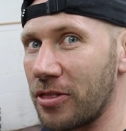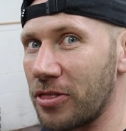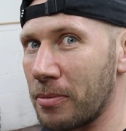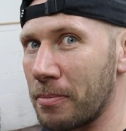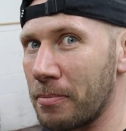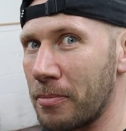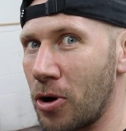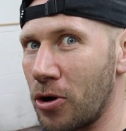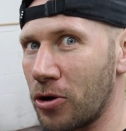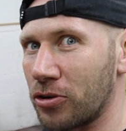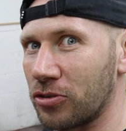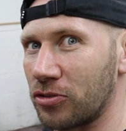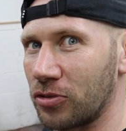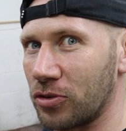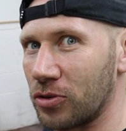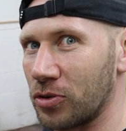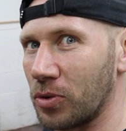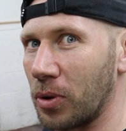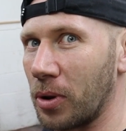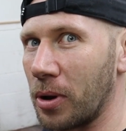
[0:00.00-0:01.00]
the Mark
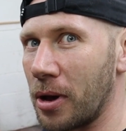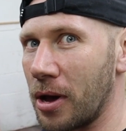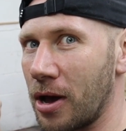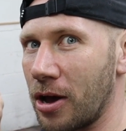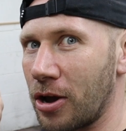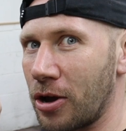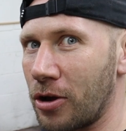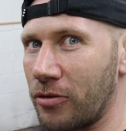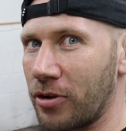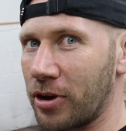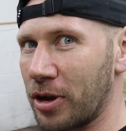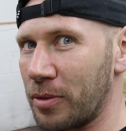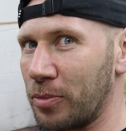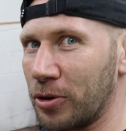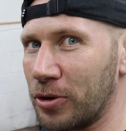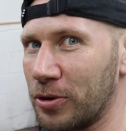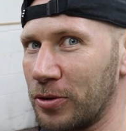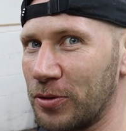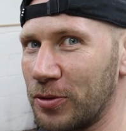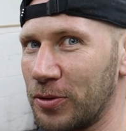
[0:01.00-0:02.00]
II crank
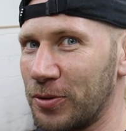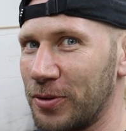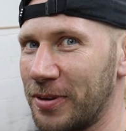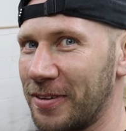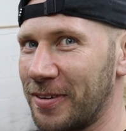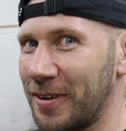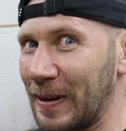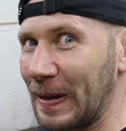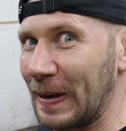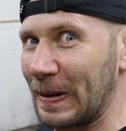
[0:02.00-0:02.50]
pulley tool.